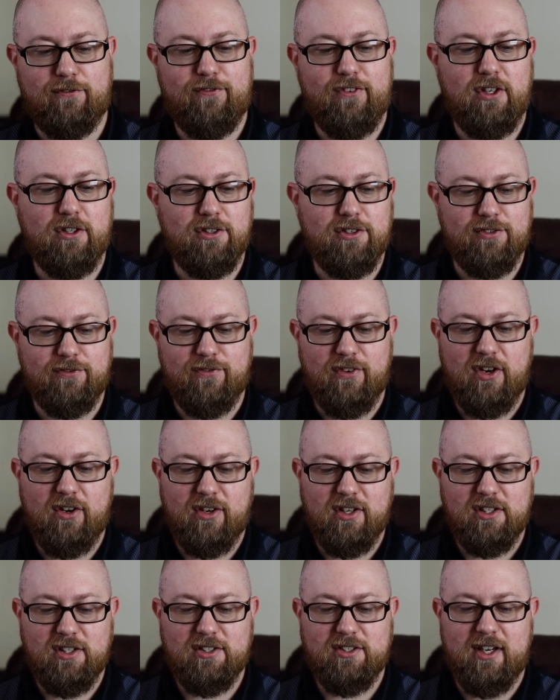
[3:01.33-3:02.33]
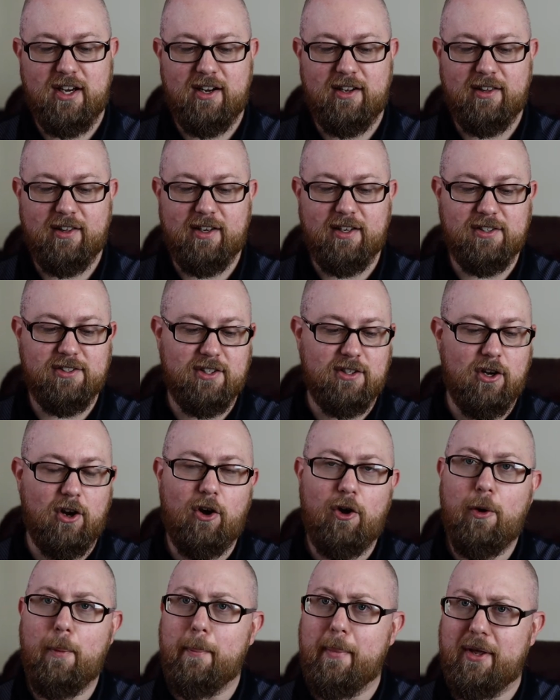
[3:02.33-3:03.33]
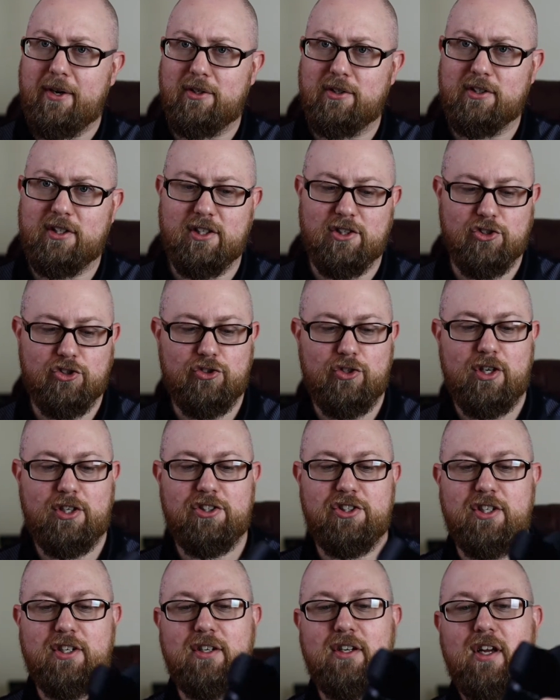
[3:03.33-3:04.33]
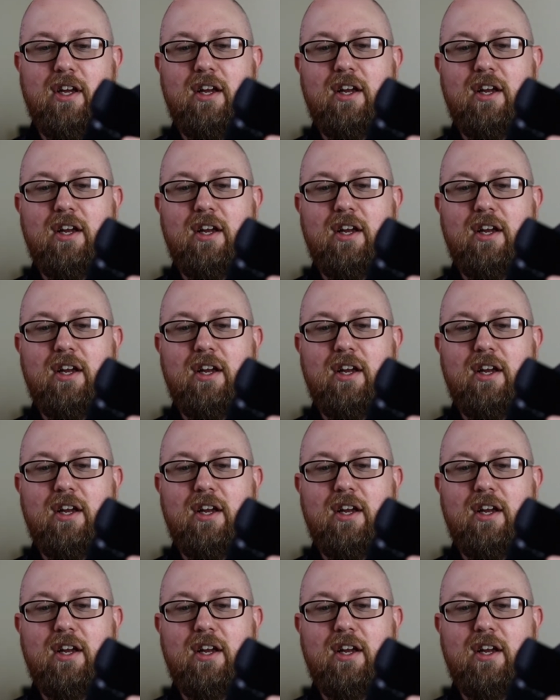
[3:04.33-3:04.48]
feels very solid. It's an all metal construction.